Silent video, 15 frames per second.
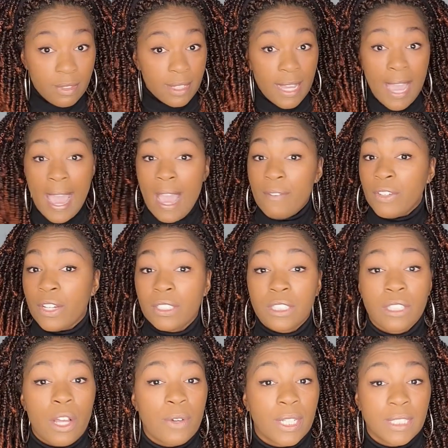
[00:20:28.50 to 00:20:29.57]
have your
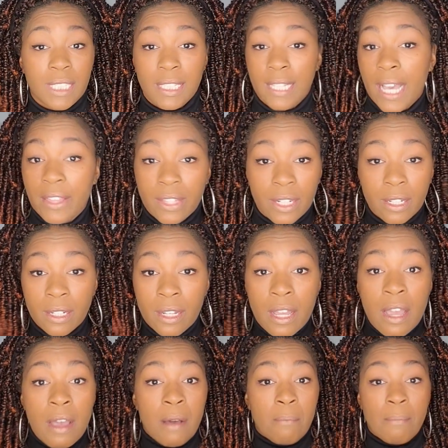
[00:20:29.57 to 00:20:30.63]
slogan together.
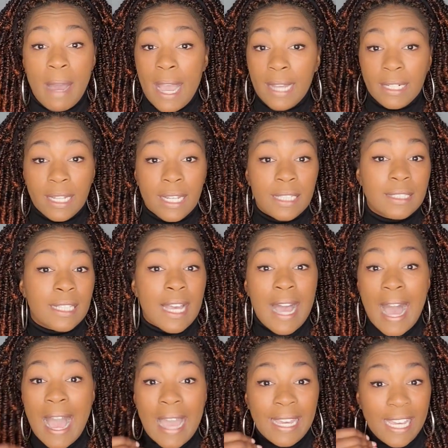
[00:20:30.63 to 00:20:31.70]
Mine is,
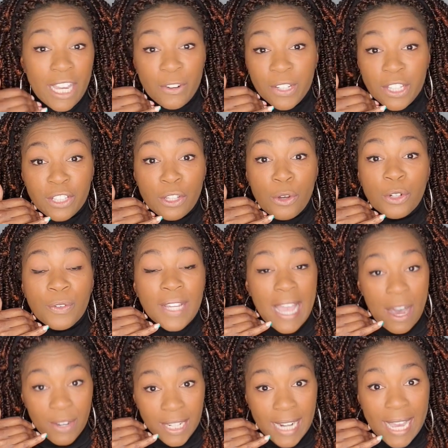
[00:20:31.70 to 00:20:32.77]
hi, AriantheNotary,
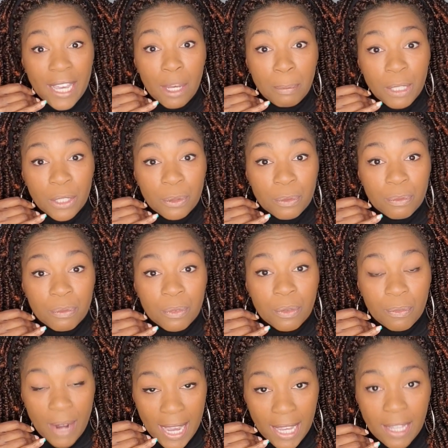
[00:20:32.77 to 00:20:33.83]
how can I help you?
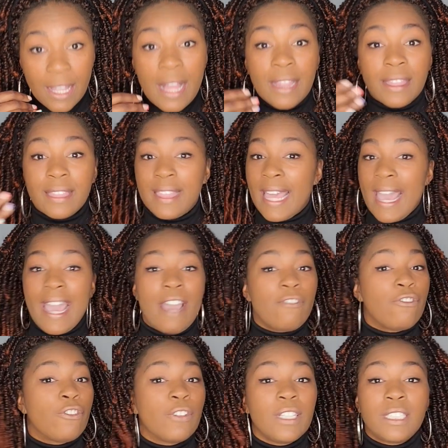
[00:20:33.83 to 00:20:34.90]
Right?
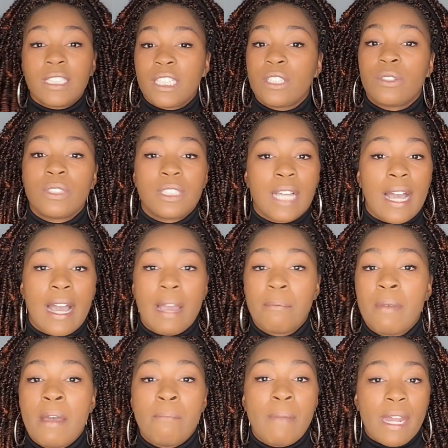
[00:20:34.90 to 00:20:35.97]
Every single time.
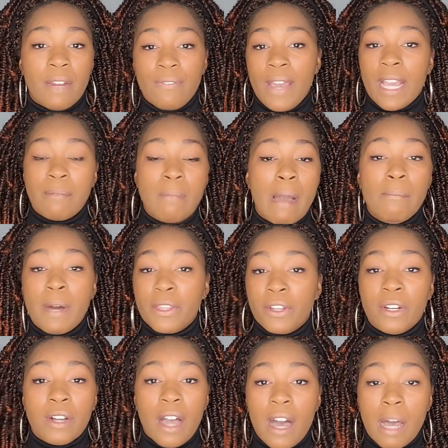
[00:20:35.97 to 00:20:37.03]
Matter of fact, my mother
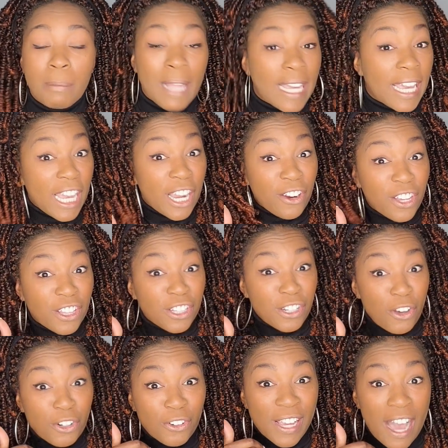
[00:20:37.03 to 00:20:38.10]
will call like,
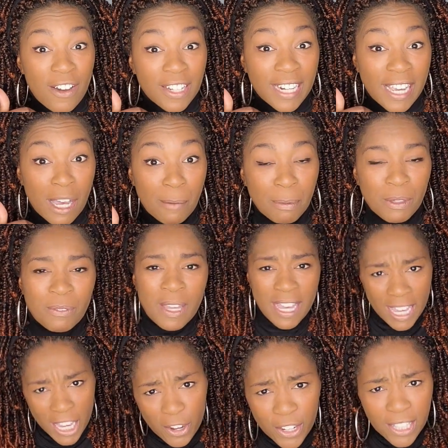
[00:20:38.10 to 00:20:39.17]
AriantheNotary, how can I help you?
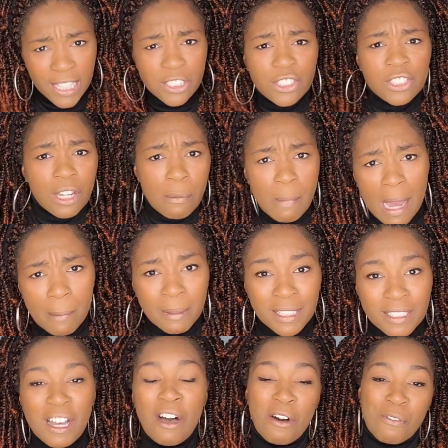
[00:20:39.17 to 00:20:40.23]
Arian, this is your mama.
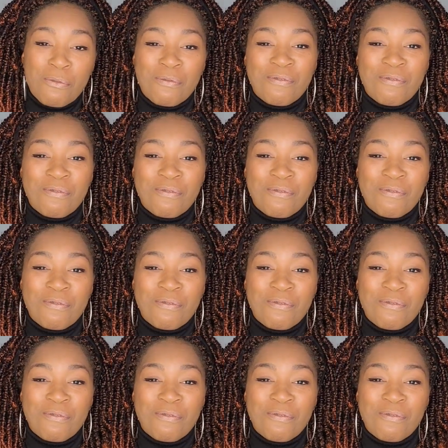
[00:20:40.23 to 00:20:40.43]
Oh,